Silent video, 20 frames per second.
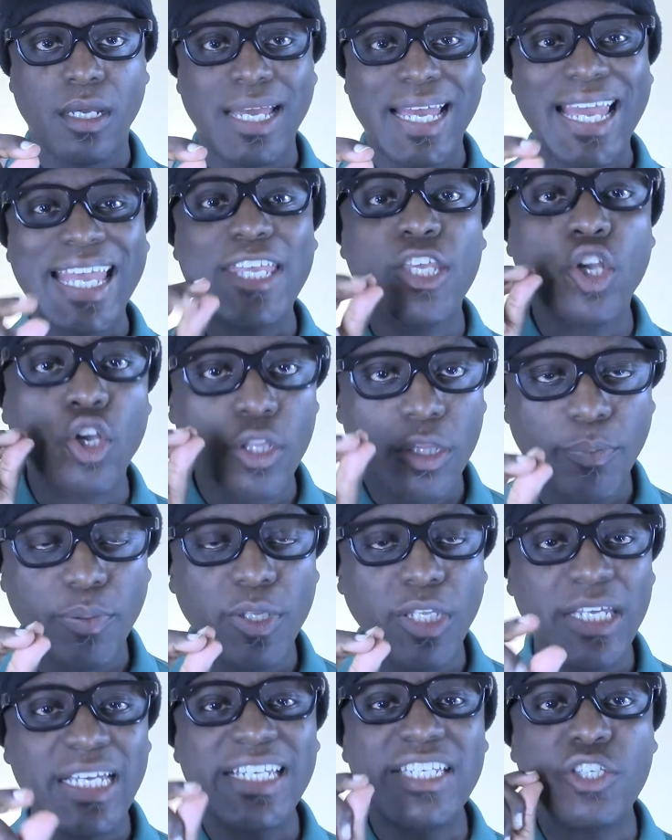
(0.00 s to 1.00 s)
You're the
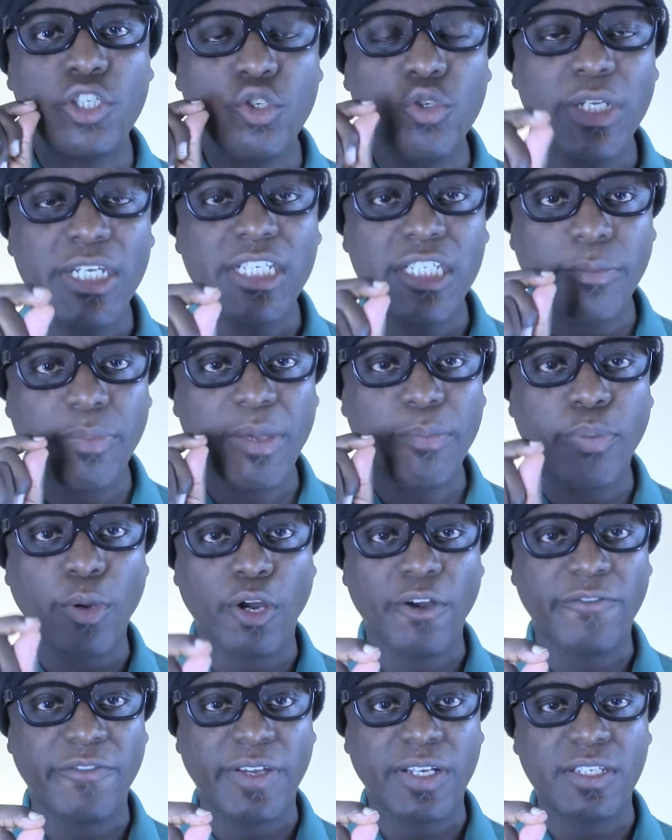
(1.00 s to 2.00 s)
police. You need to be
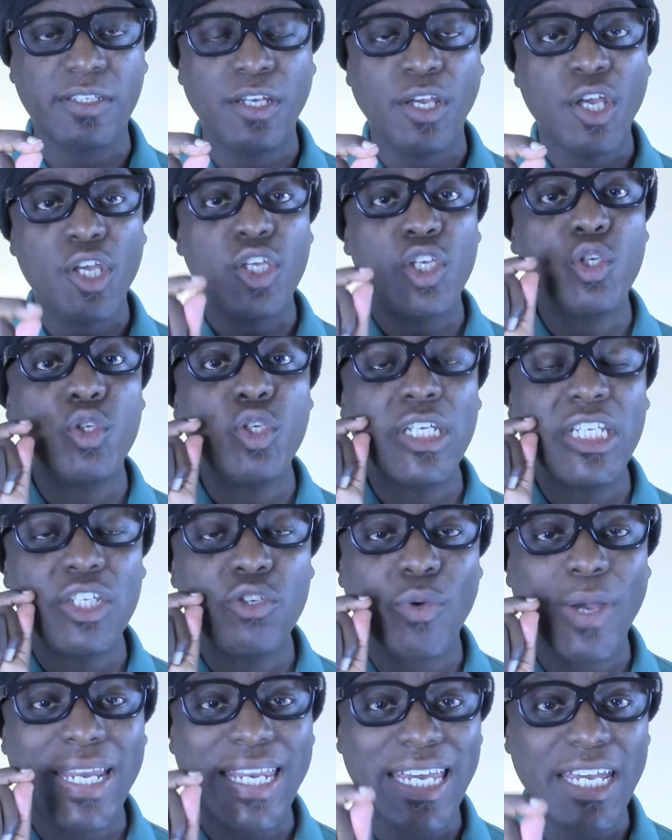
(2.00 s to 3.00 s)
perfect. You need
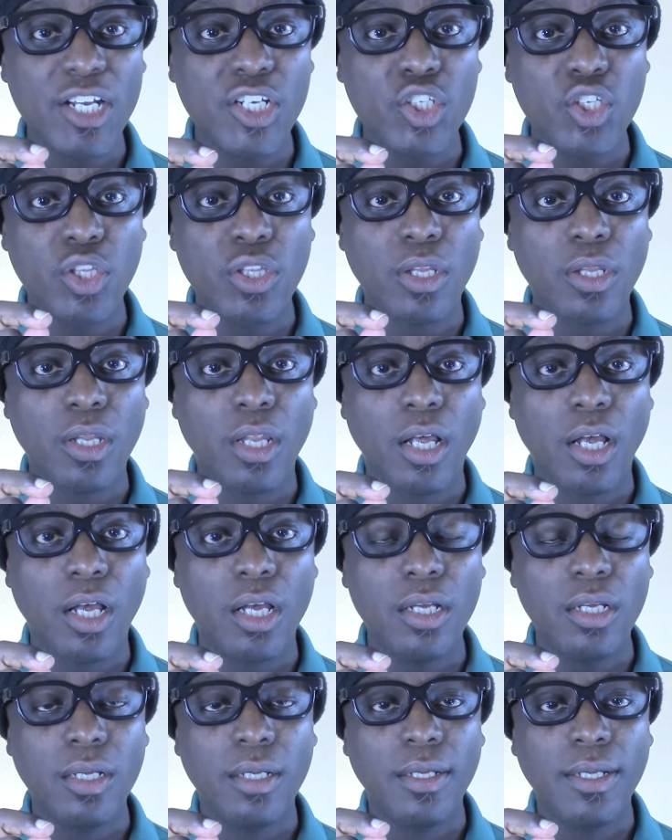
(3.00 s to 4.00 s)
to adhere to the
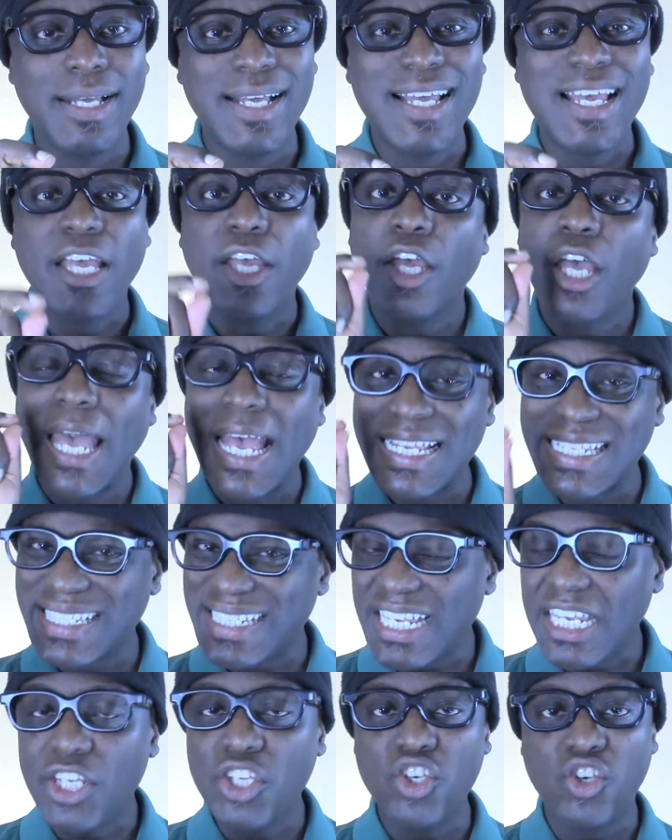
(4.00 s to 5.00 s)
law. As
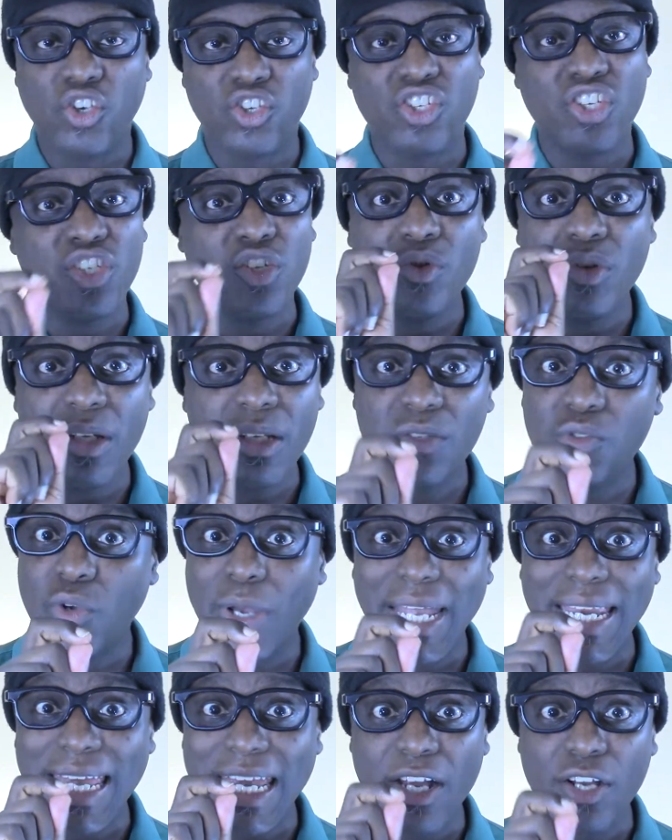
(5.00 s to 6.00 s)
teachers, you need to
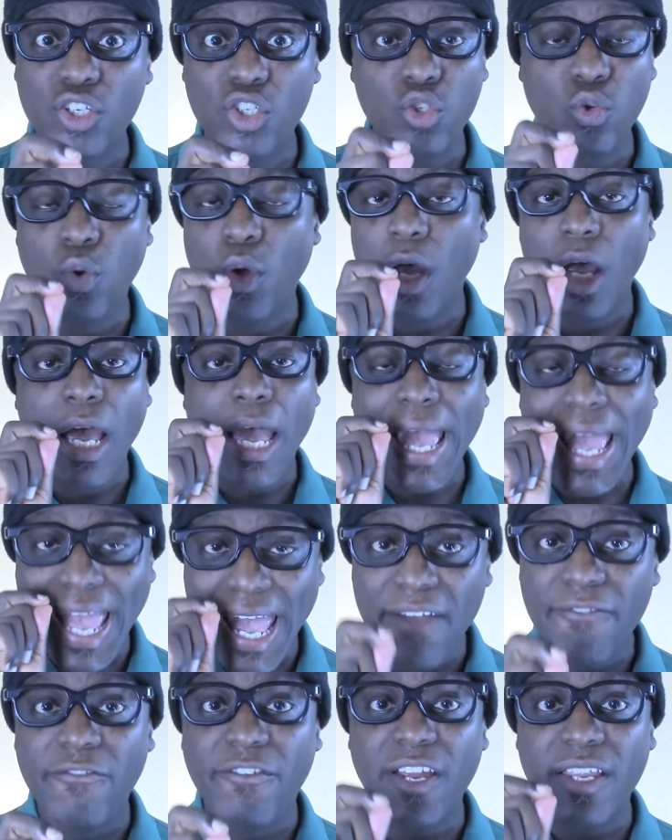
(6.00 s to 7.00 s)
adhere to
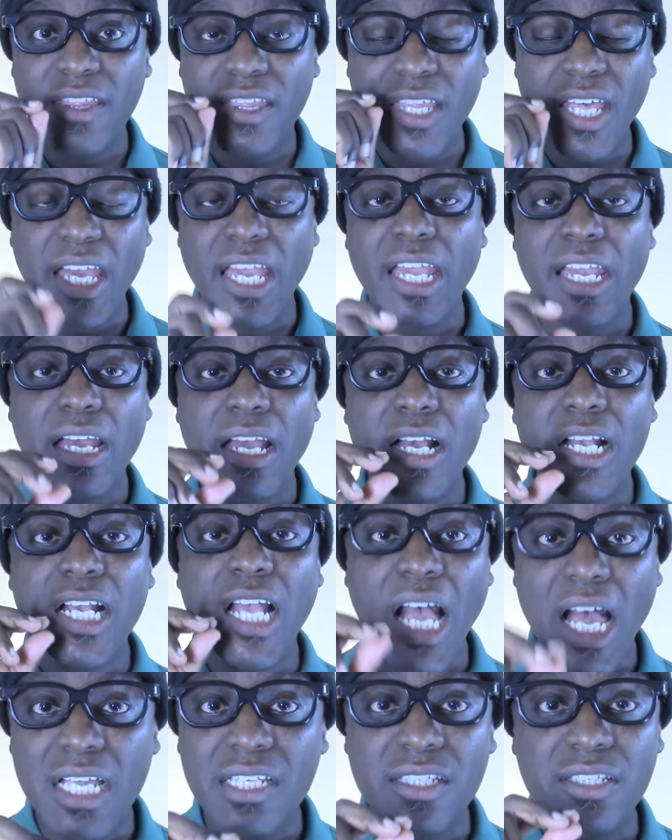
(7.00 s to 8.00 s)
everything
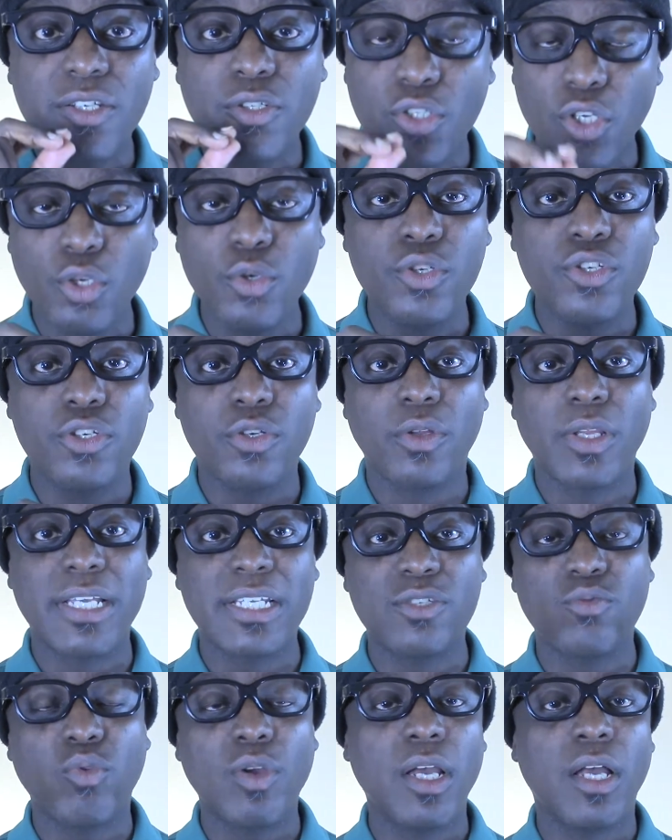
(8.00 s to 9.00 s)
constitutional
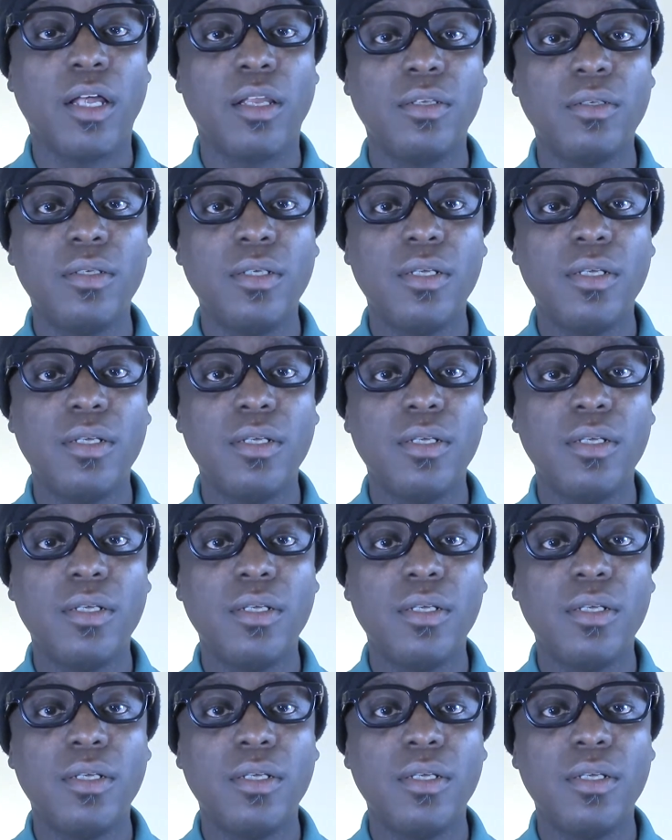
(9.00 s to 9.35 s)
as well.